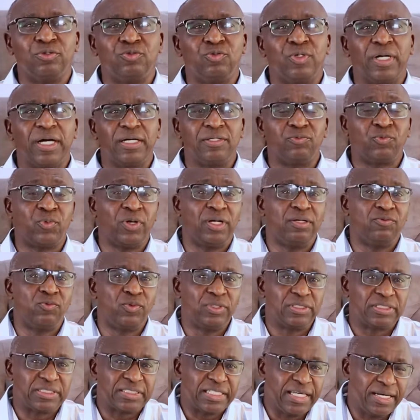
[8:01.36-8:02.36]
you, when
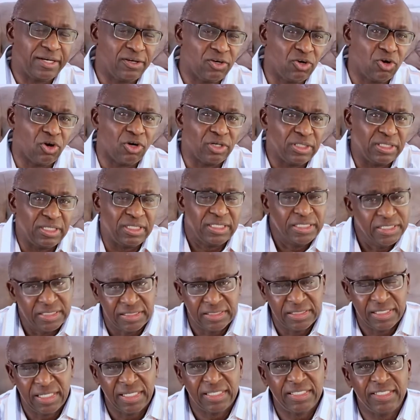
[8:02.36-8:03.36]
we say godly
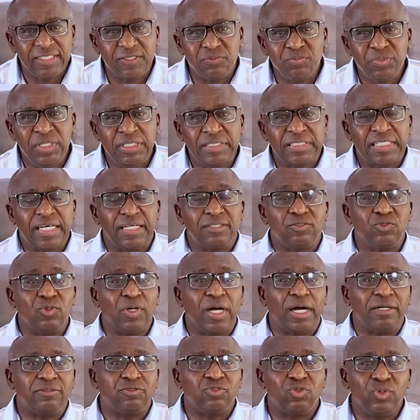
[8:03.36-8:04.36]
it means that you
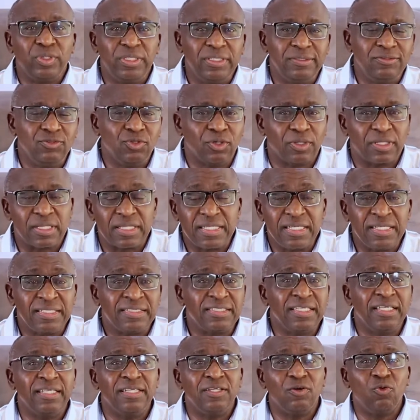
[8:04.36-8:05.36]
are doing your
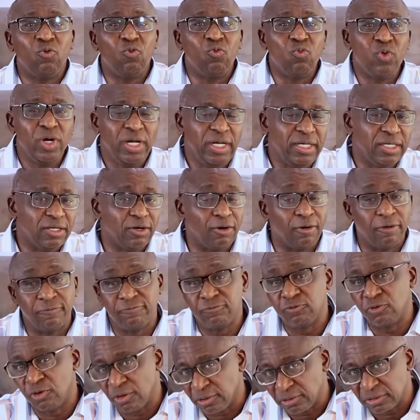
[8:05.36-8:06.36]
things in the way
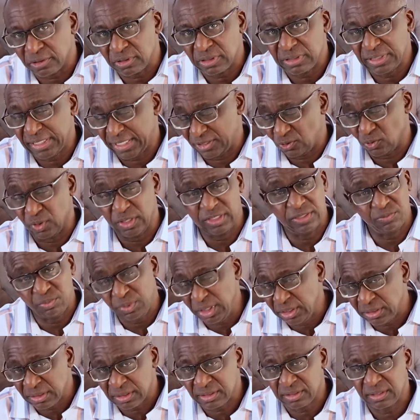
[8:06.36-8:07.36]
of God. That's what it
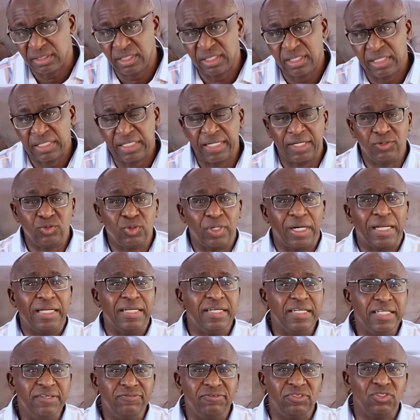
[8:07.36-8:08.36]
means. That you are
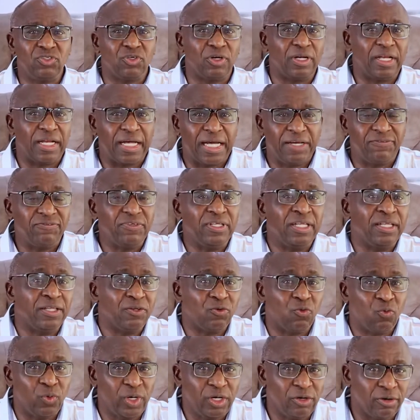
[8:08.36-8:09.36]
living your life in
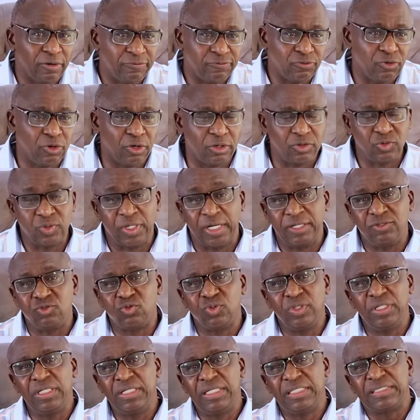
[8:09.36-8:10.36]
the way of God. You are
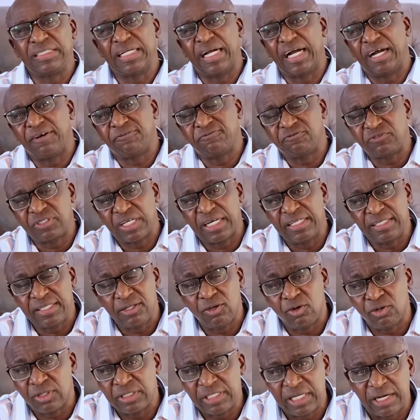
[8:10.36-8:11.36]
doing it after
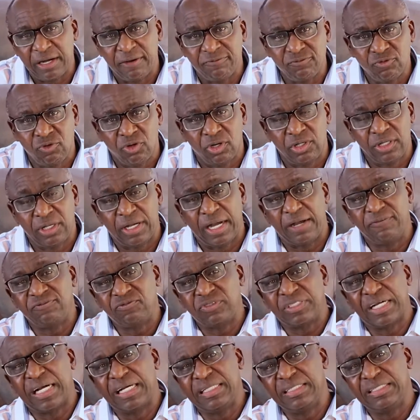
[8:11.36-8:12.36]
the order of God or
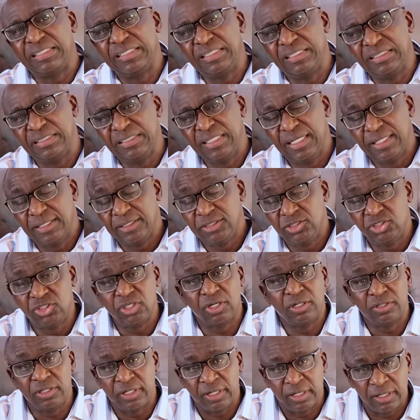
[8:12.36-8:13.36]
after the
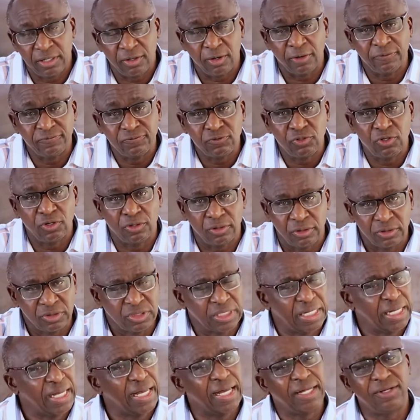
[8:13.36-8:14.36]
genre of
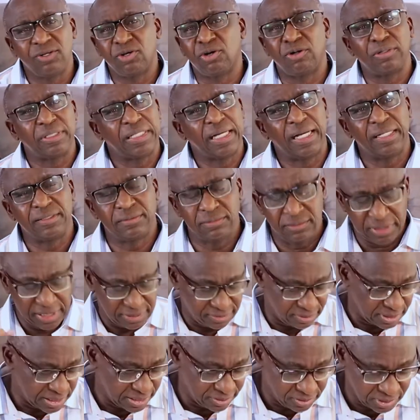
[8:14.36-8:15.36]
God and all that. I,
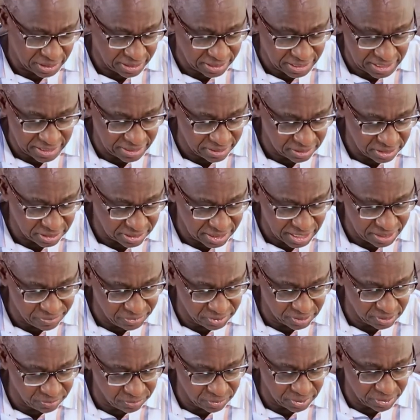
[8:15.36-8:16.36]
I, I can't describe
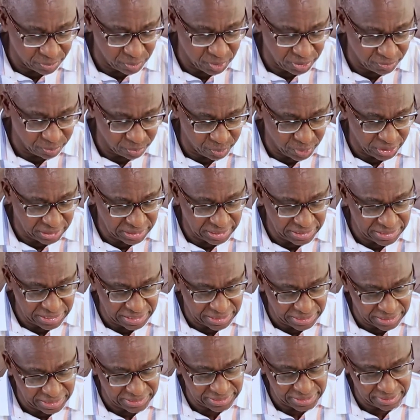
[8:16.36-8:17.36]
it a, a bit better
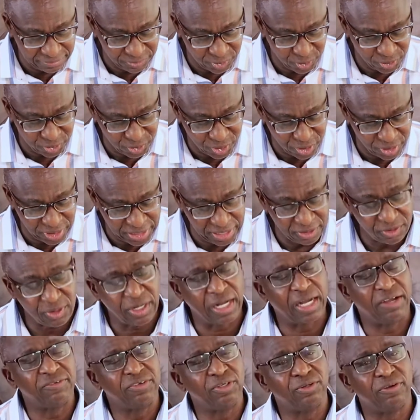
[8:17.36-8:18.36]
than that. I'm so sorry. I don't
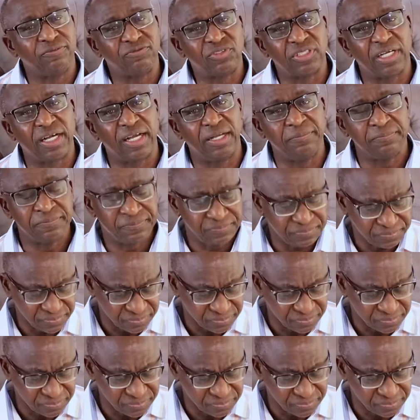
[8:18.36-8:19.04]
have enough time.